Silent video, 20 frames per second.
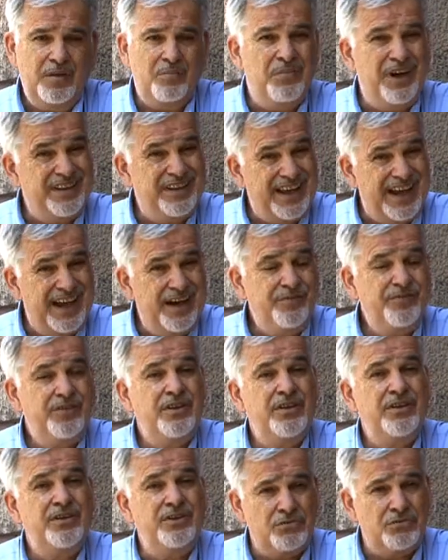but
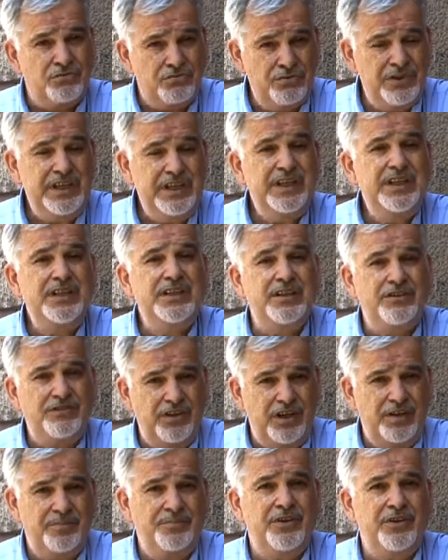after you read the
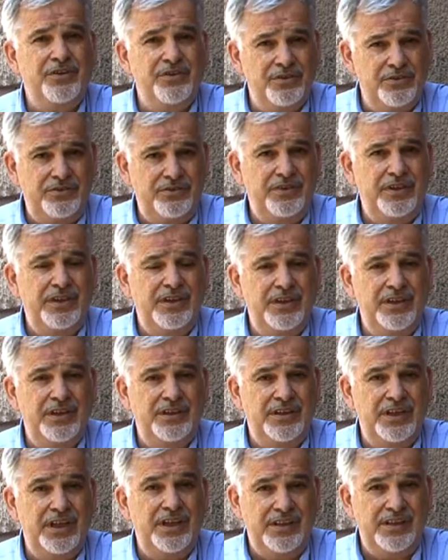chapter, you see
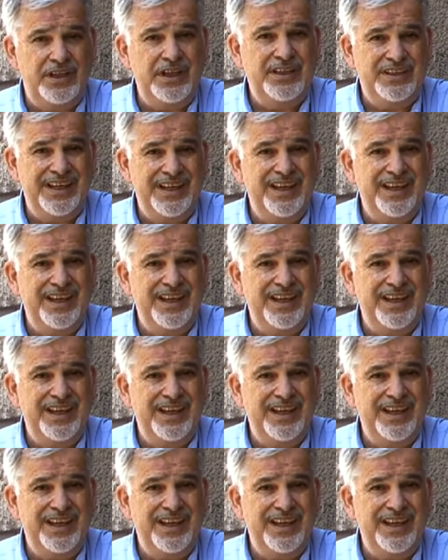that it